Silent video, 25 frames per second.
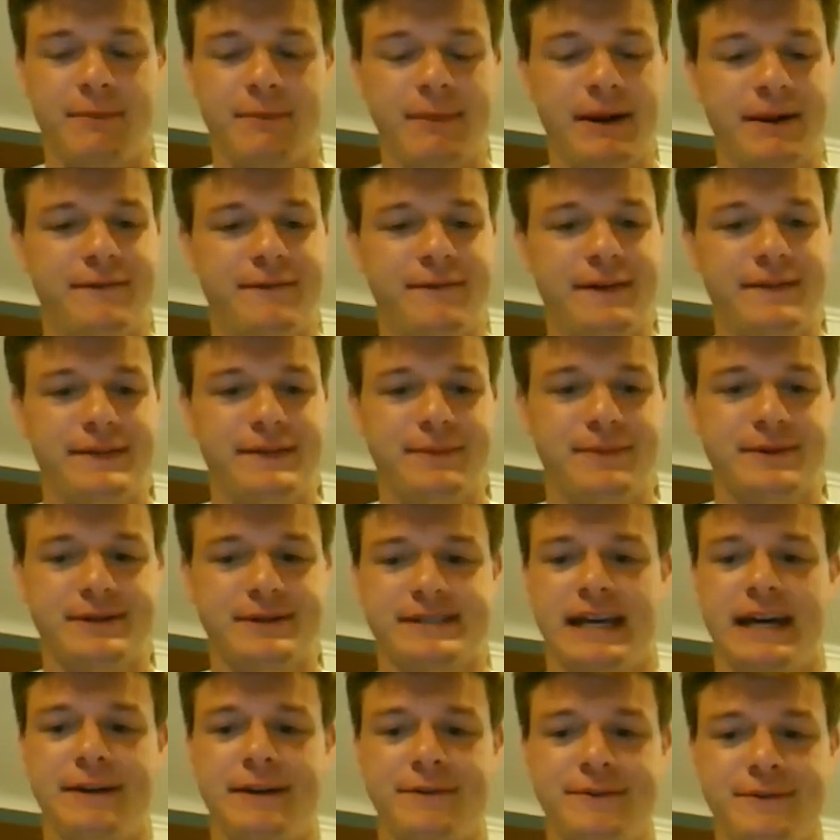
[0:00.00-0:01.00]
made 50%
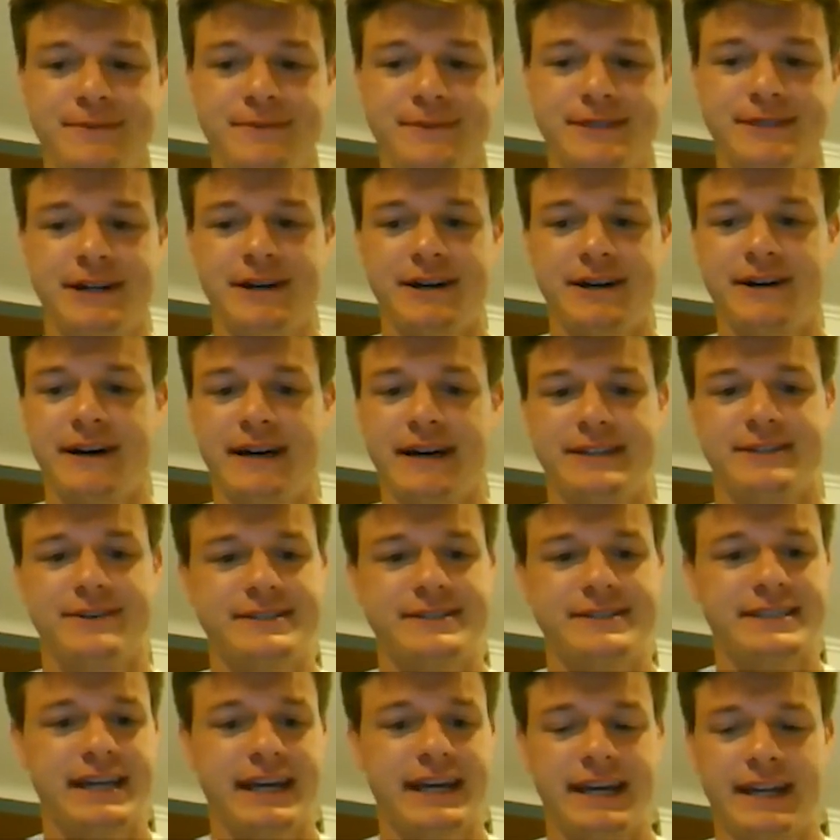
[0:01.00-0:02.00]
of them. So
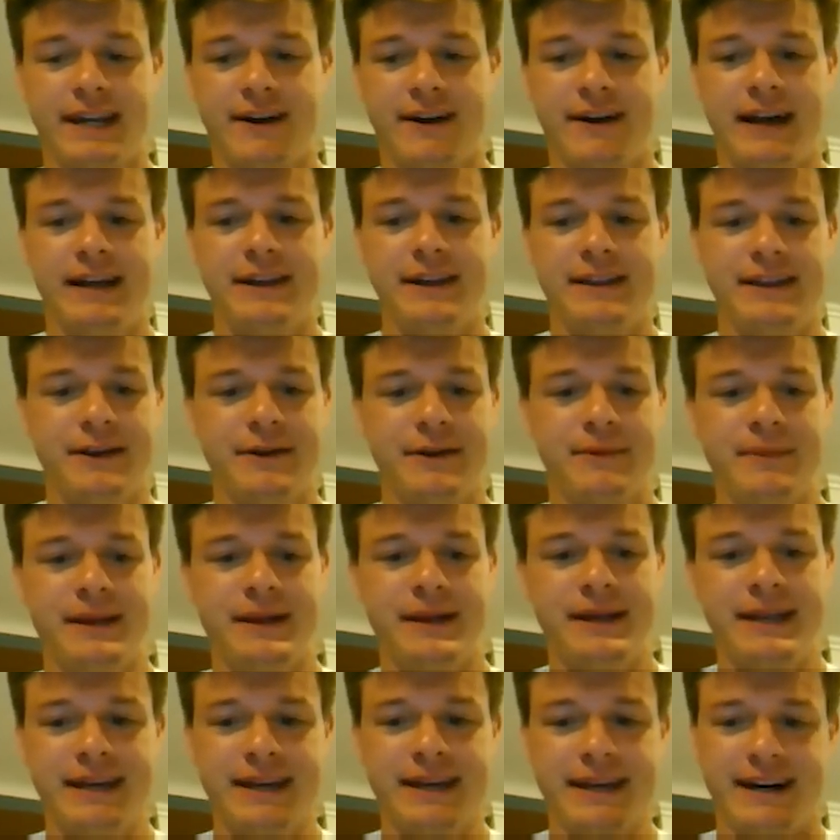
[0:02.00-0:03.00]
in our end of the year
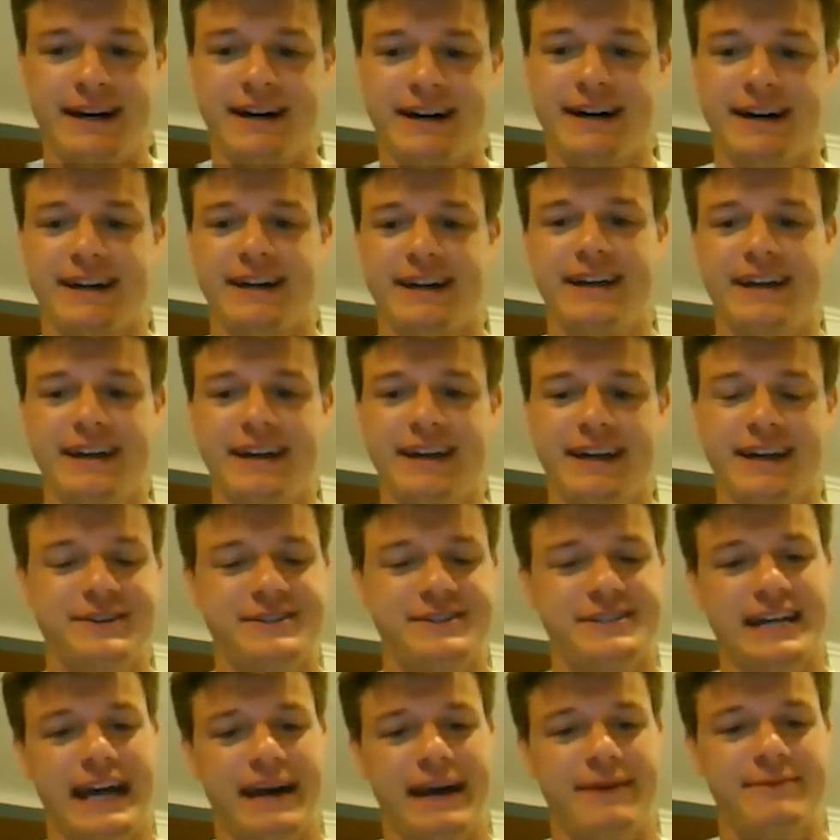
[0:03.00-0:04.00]
meeting,
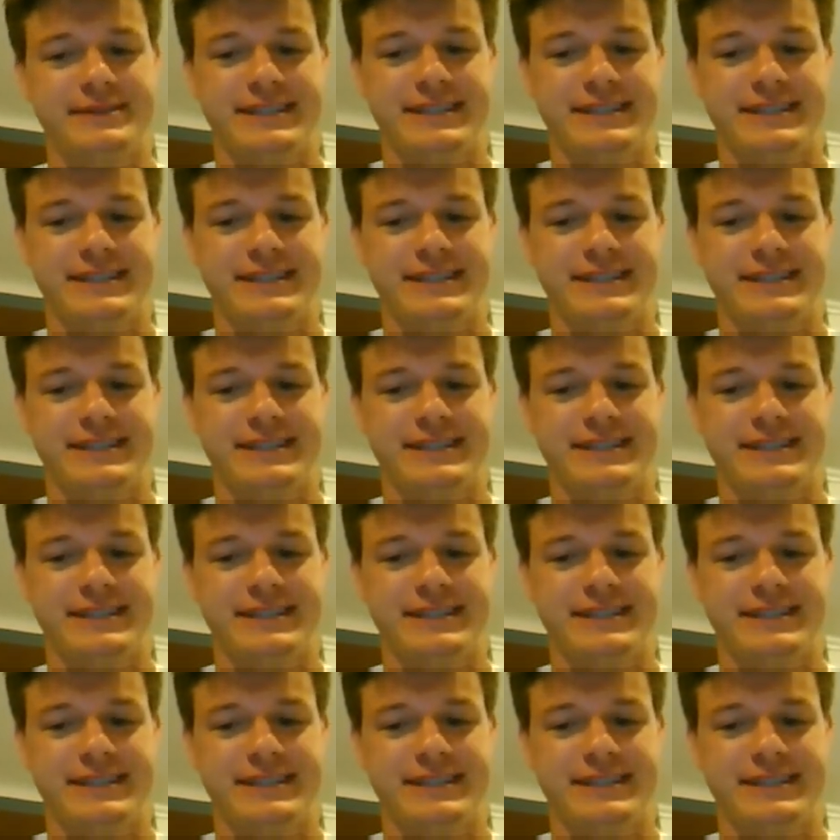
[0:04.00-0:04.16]
Coach Cam was